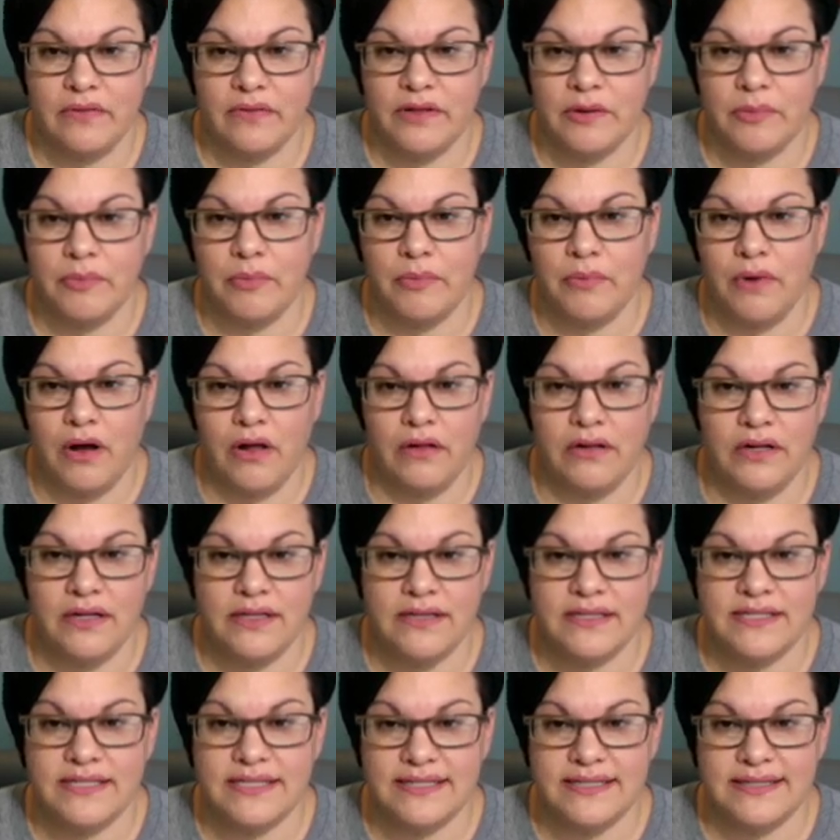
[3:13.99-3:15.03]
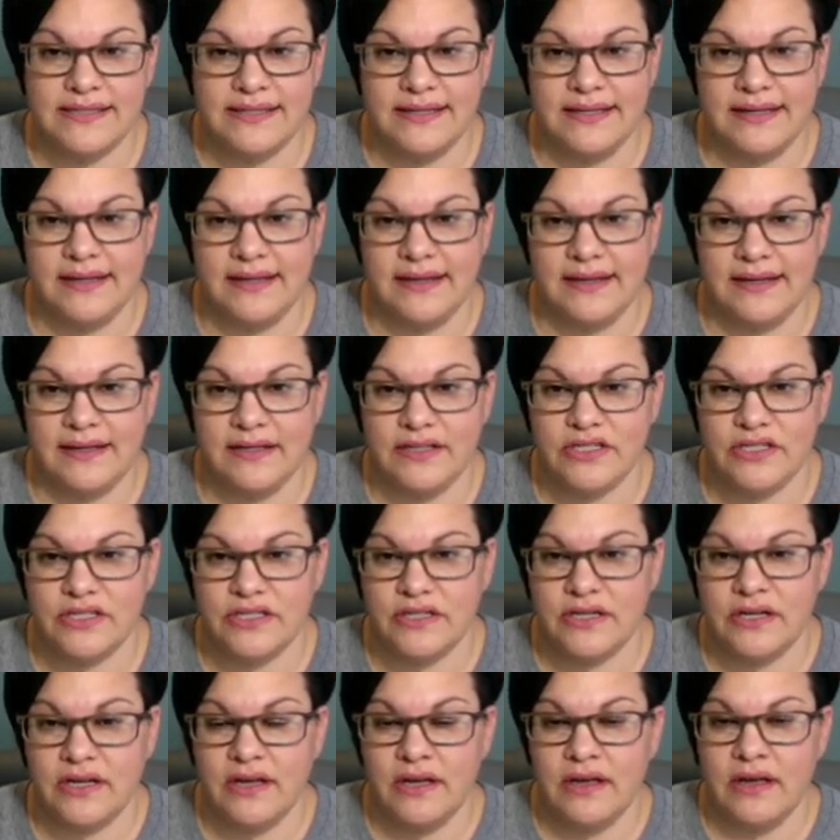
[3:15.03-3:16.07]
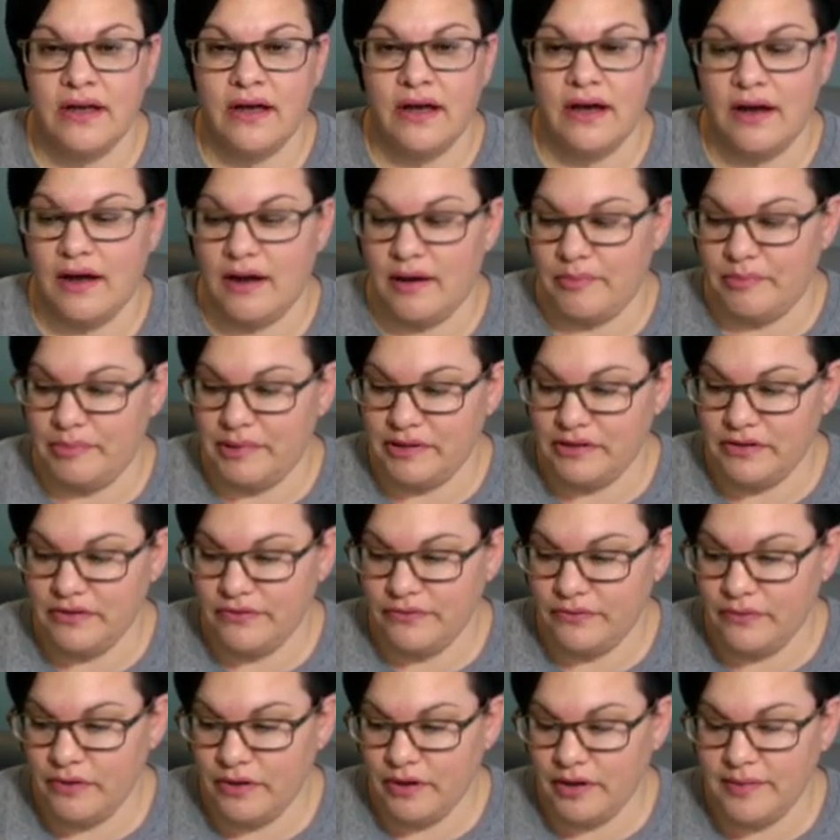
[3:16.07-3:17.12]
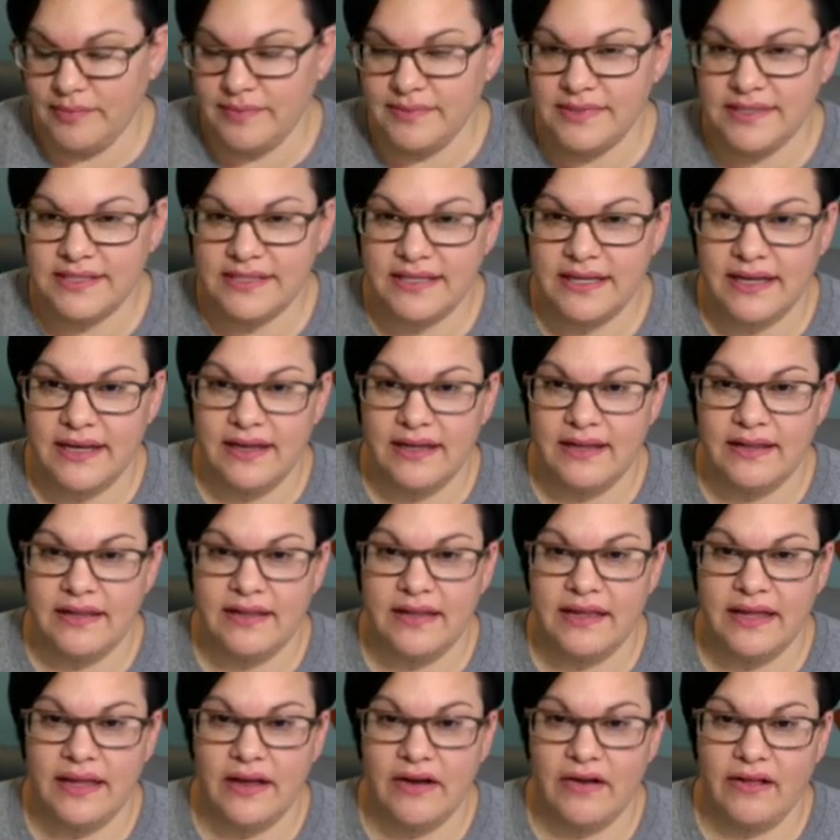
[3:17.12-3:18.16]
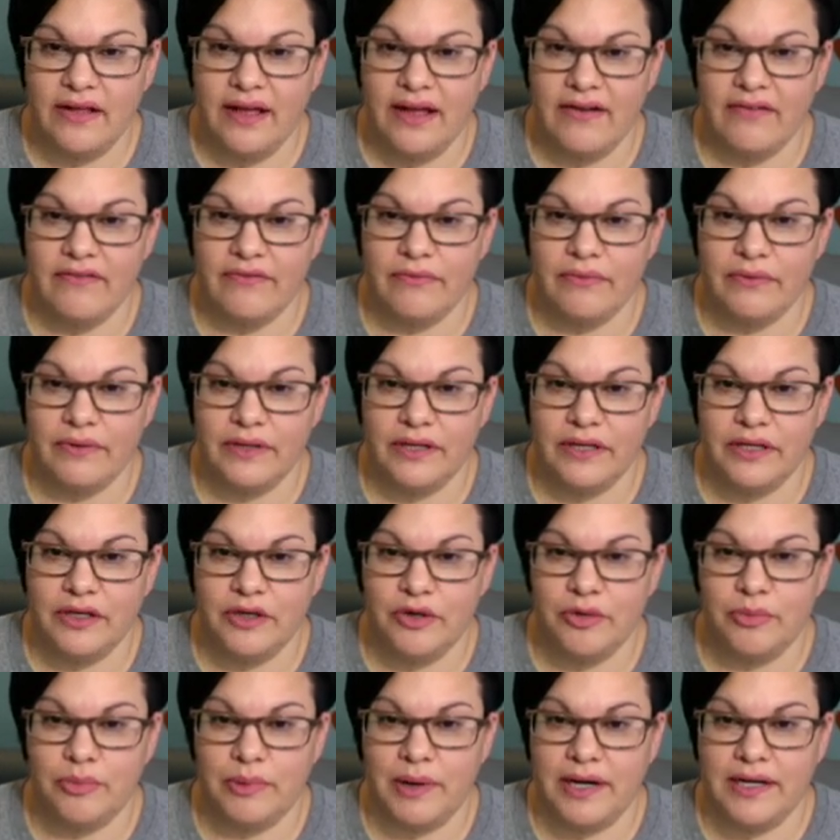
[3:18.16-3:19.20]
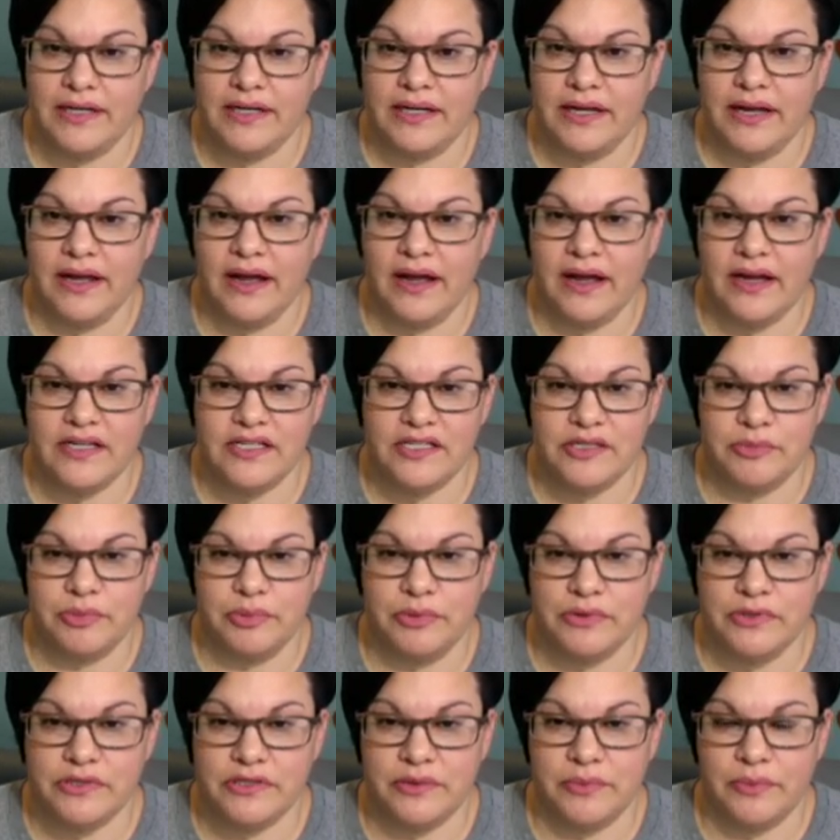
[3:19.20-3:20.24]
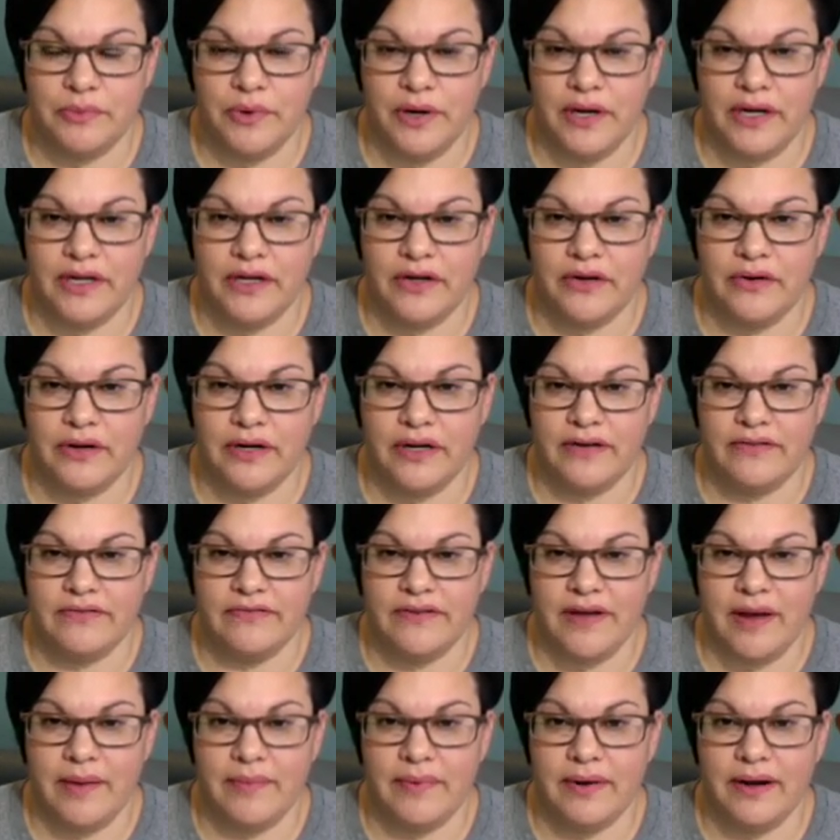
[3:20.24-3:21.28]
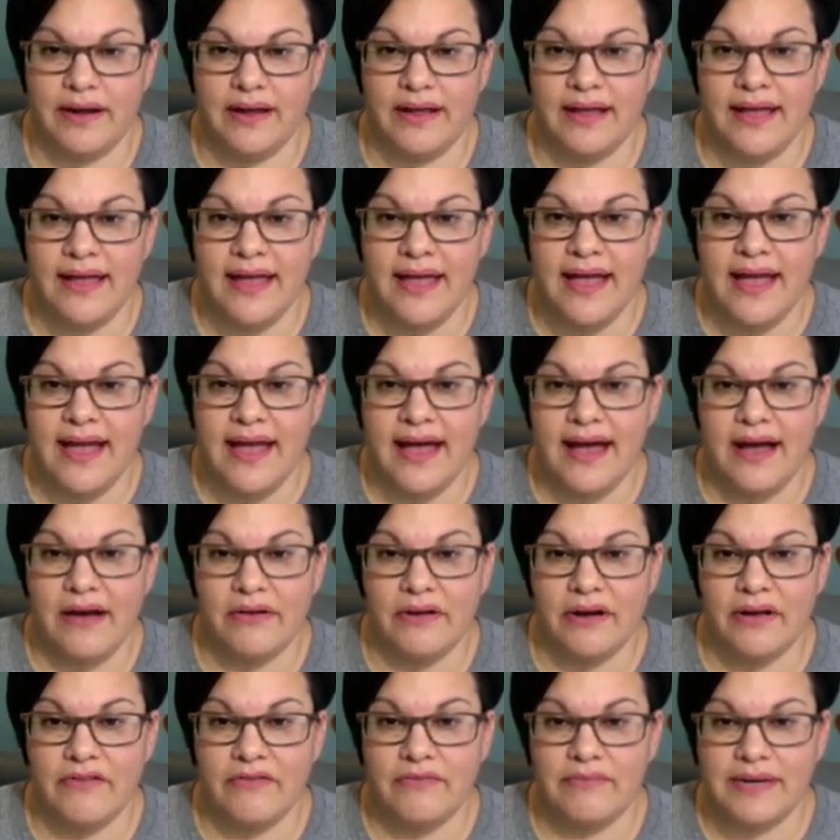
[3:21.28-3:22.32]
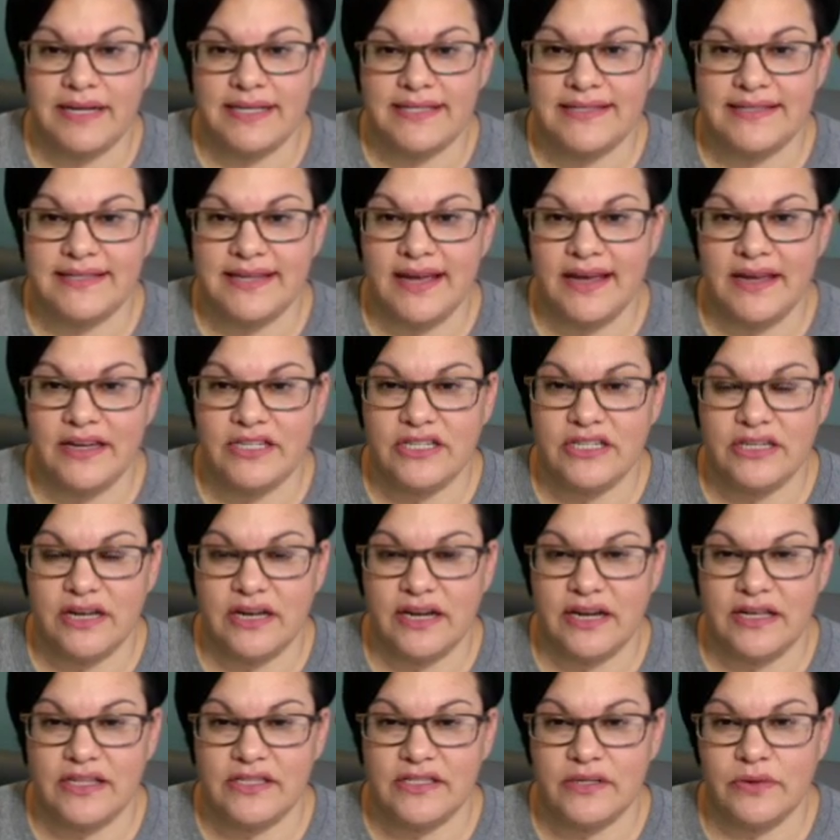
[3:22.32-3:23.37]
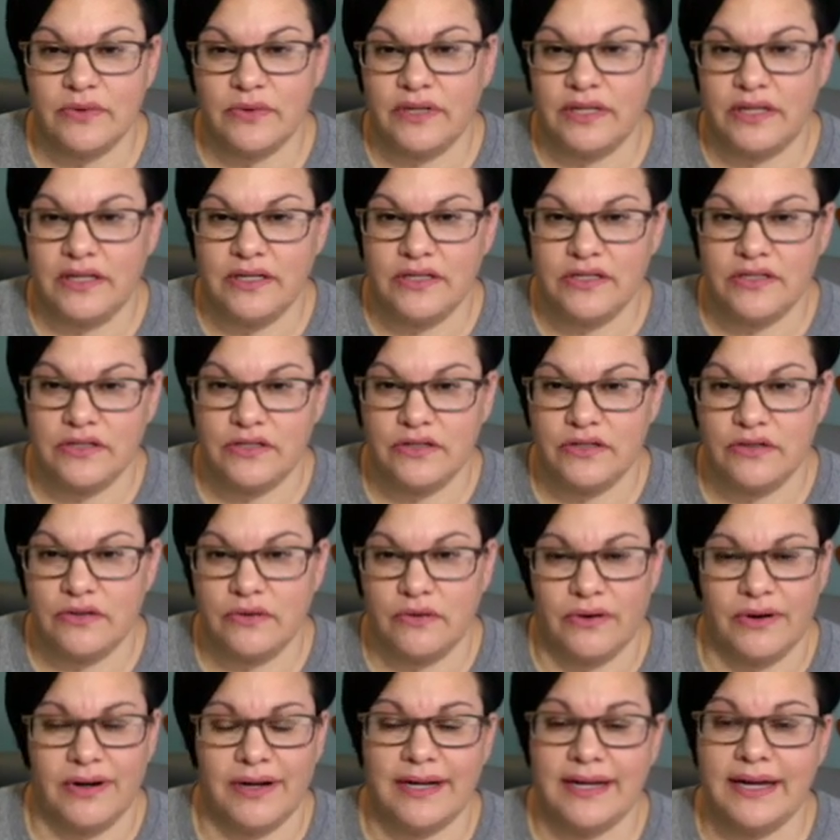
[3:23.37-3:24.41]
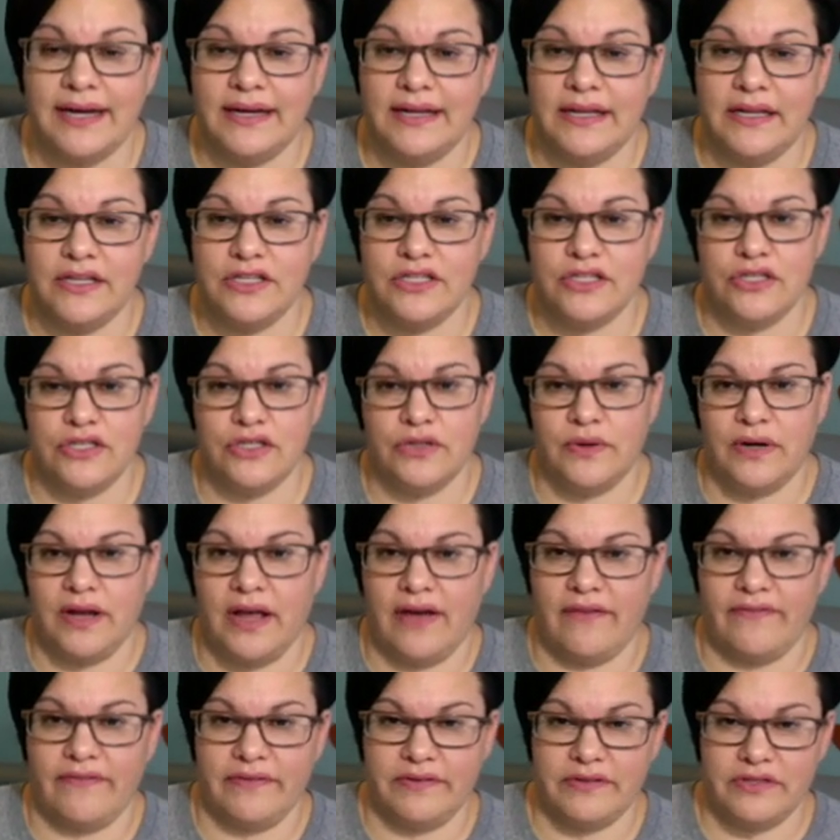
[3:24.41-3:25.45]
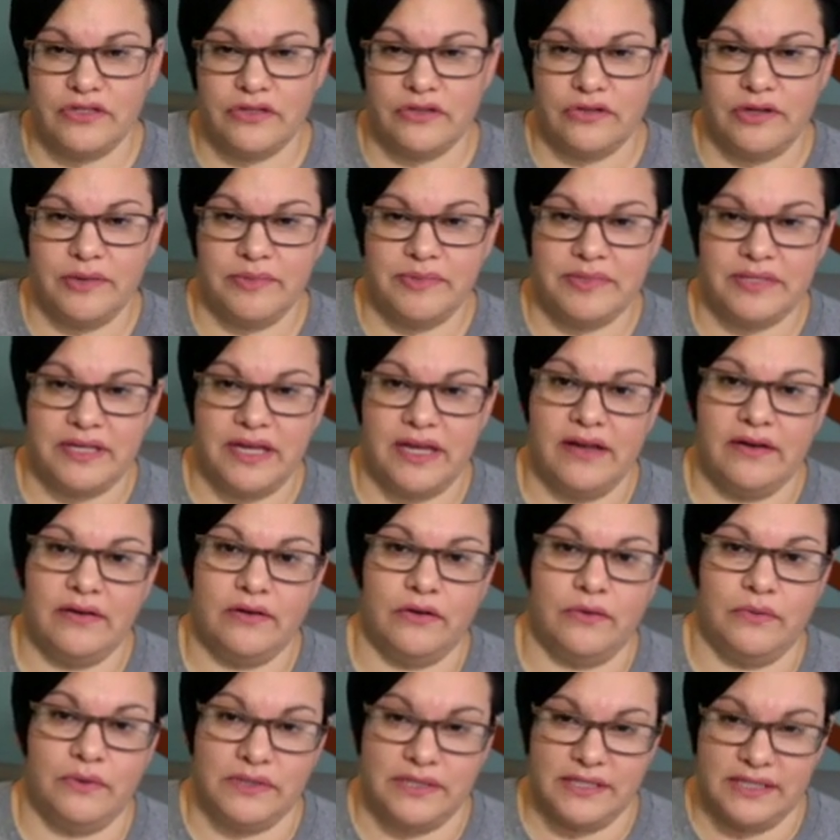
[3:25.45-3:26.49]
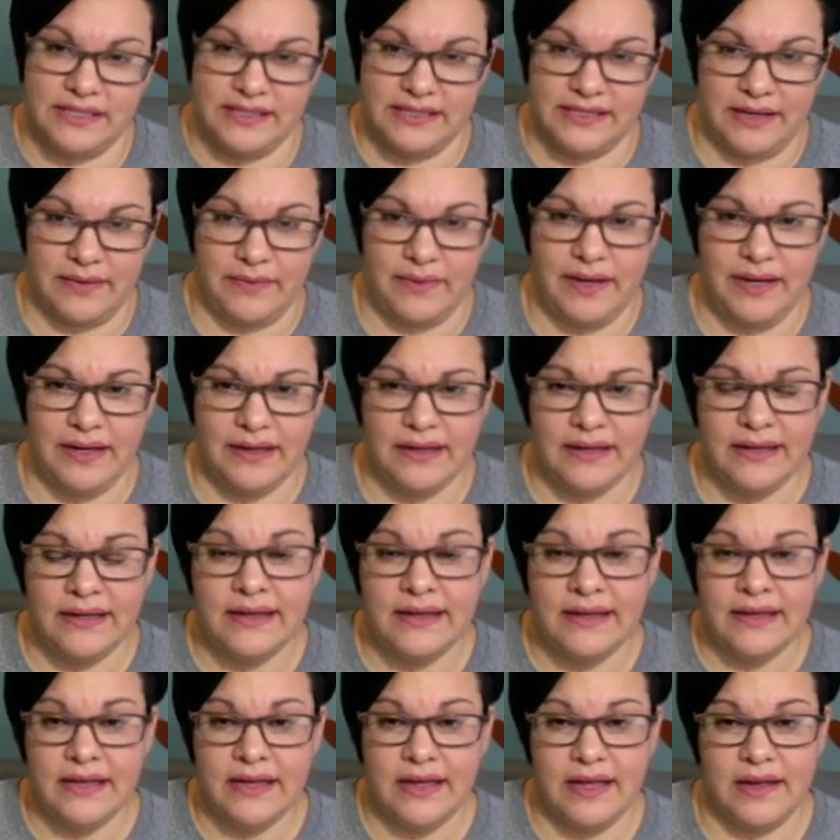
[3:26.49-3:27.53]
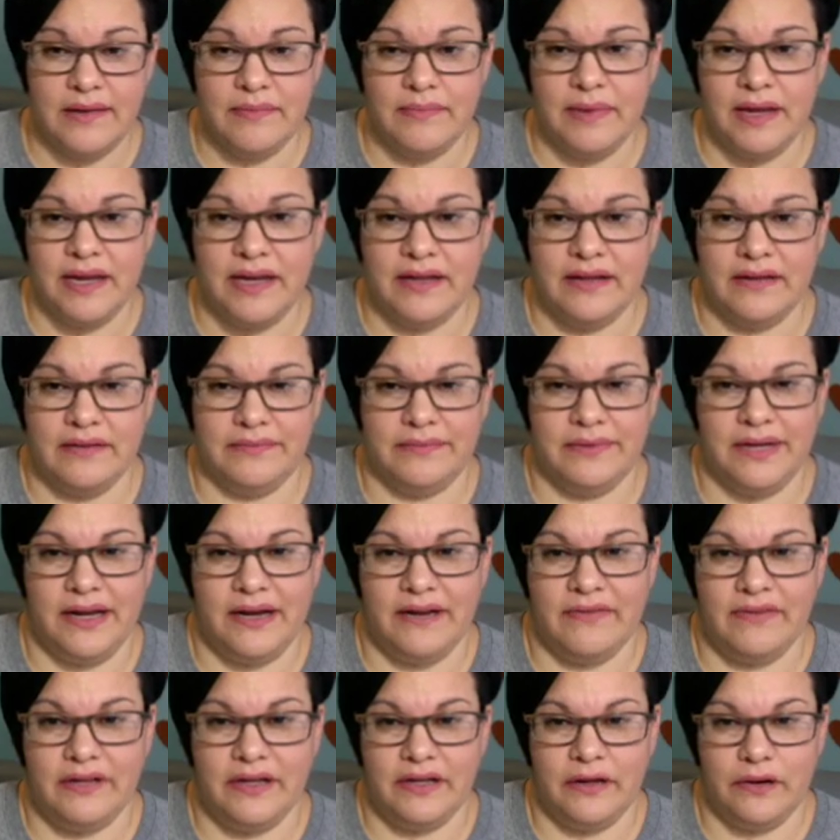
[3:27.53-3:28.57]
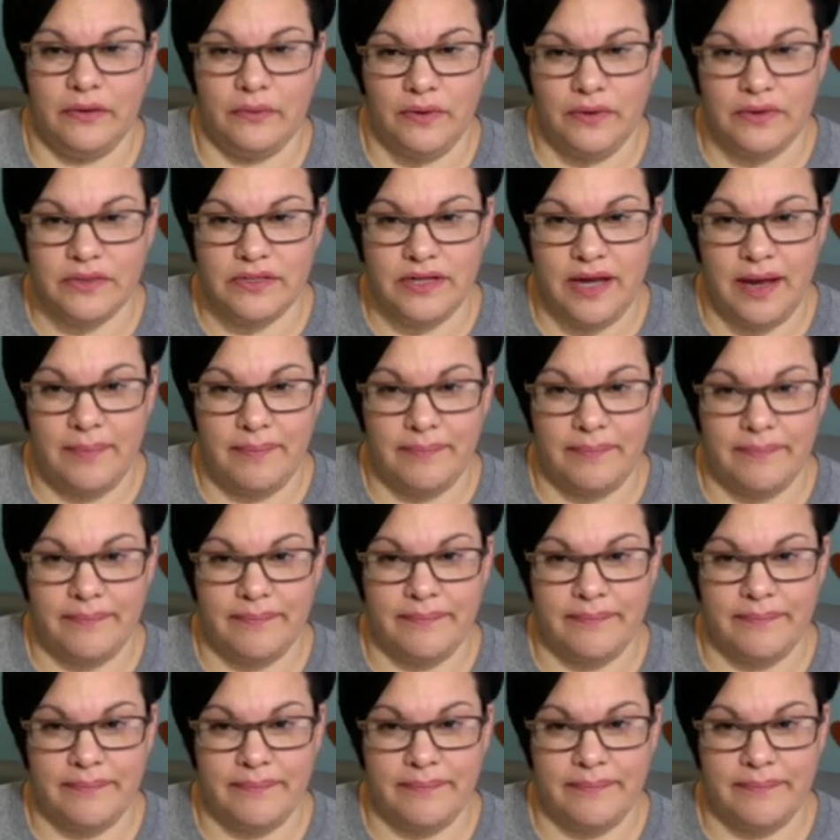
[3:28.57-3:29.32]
They're all on 16-inch pillow forms, and they all have really cute binding. I just pulled some red and green fabric out of my stash, and I sewed it into, or cut it into 2.5 strips and quilted as I went, and made it kind of like a quilt top.